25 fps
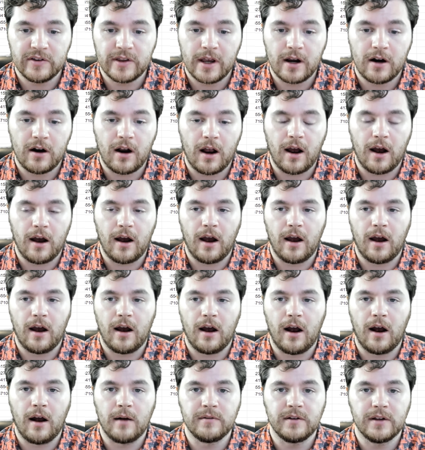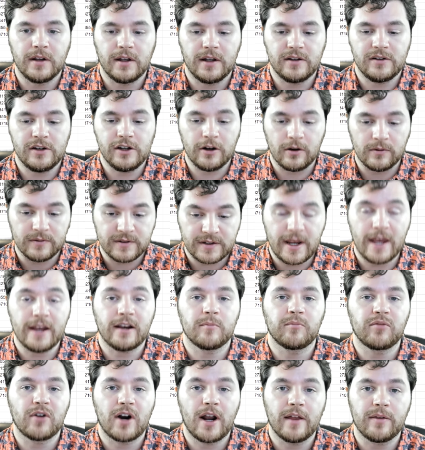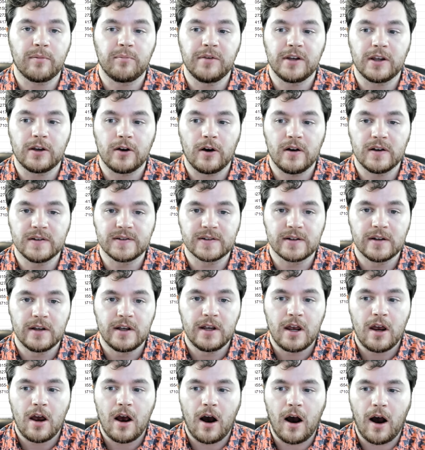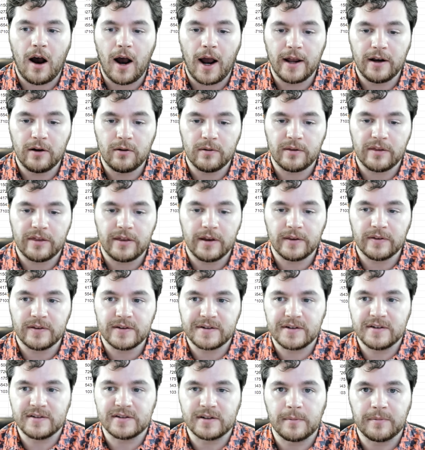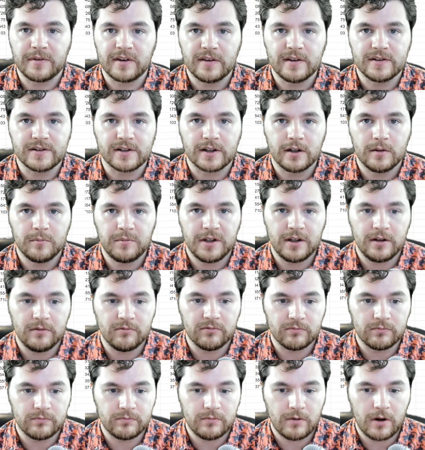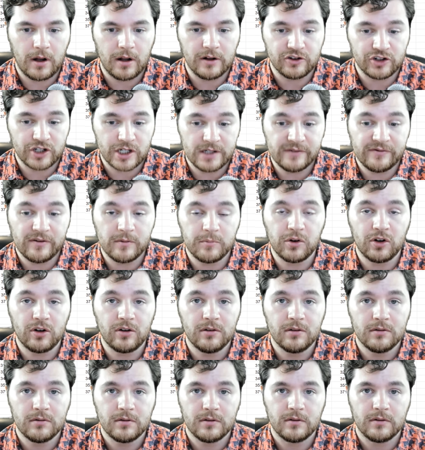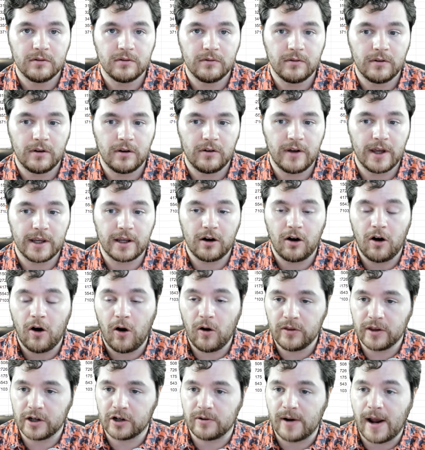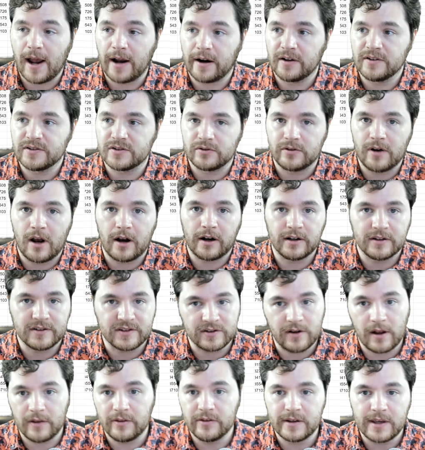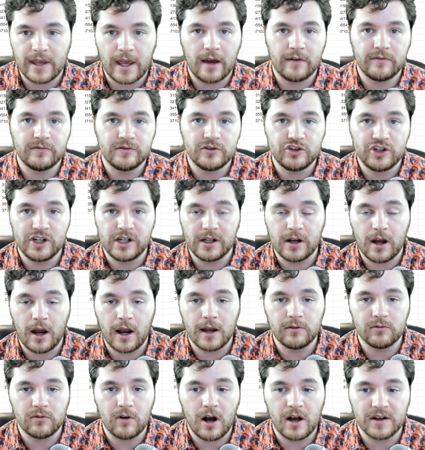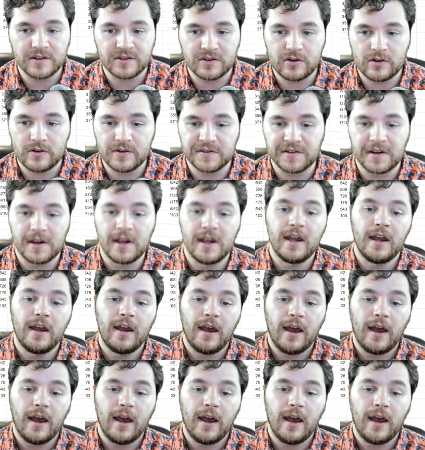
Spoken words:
even there, take a breath, because I don't think this is something that's going to be achievable. Like, all the Krakens are not going to suddenly have G9 rosters.